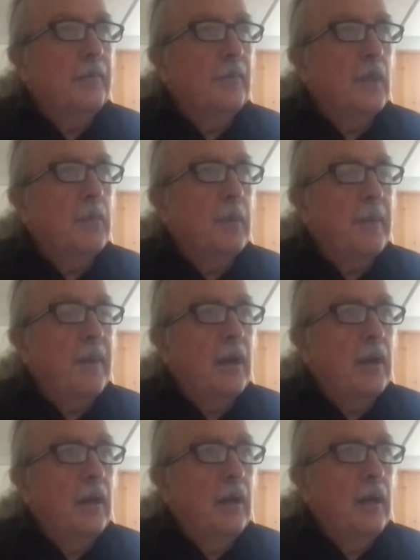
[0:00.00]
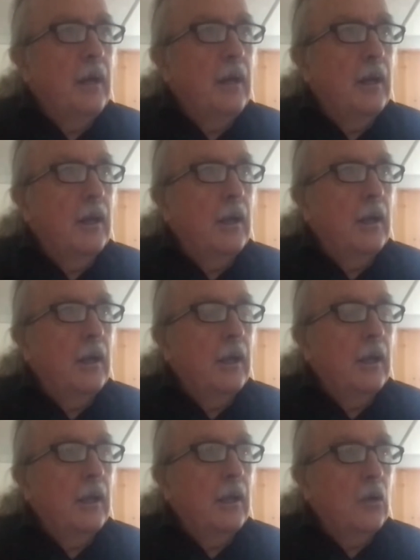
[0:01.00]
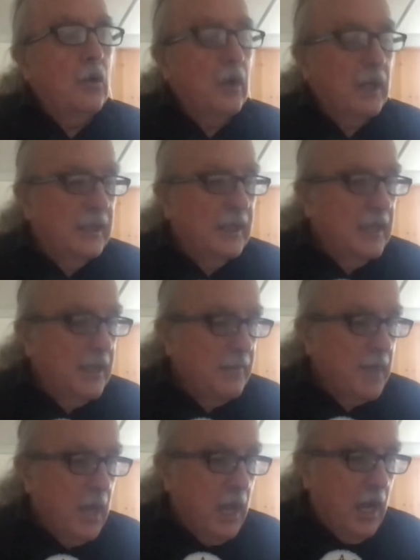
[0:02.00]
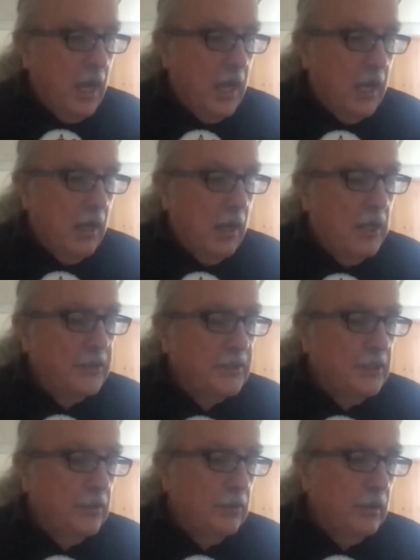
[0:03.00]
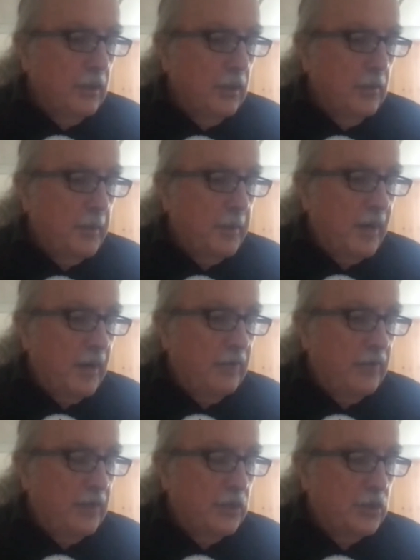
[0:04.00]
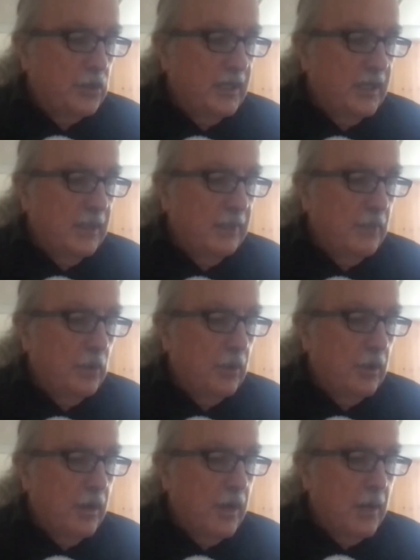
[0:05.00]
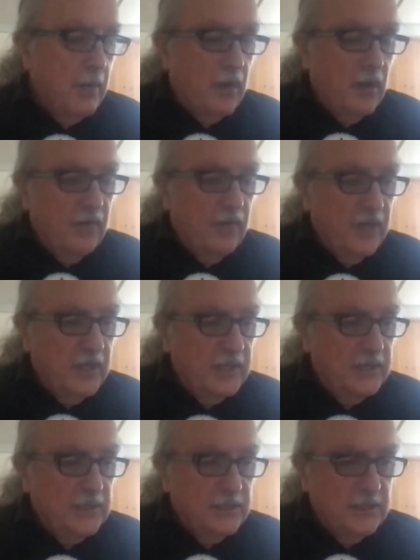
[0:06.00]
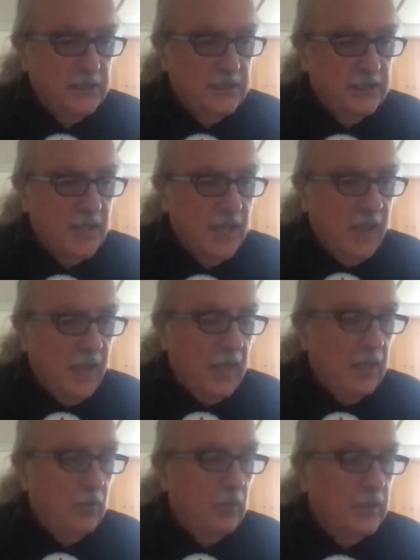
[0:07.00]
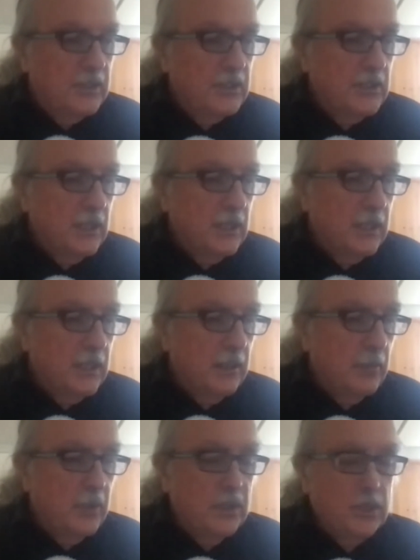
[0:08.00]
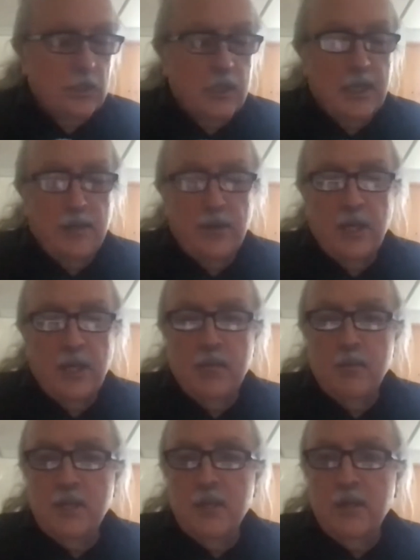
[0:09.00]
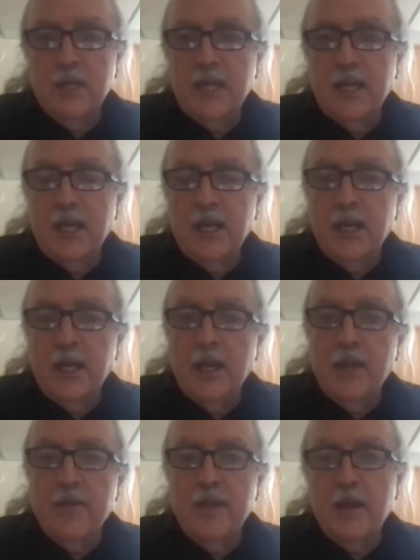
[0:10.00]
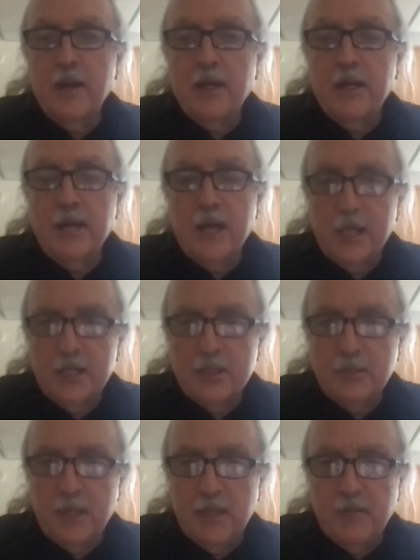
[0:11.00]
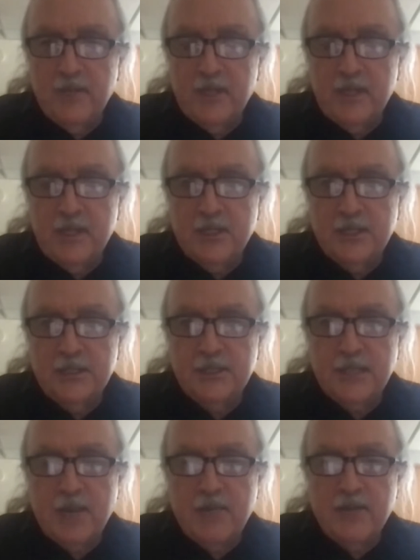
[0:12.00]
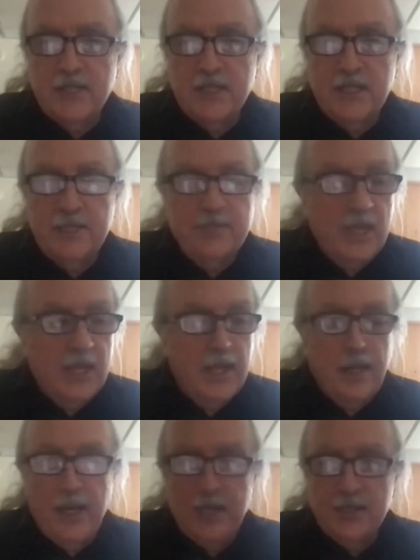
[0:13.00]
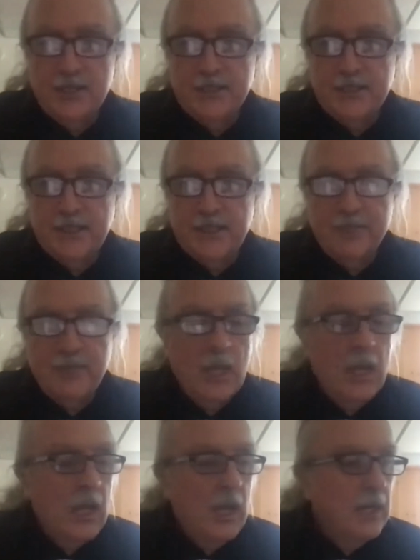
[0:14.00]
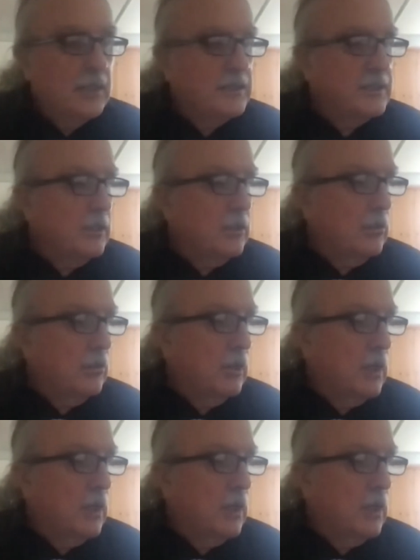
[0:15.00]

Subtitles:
prepared accordingly. Also, in preparing for the treaty, there were a number of instances in which the British Crown communicated their acknowledgement of Indigenous sovereignty and agency. And so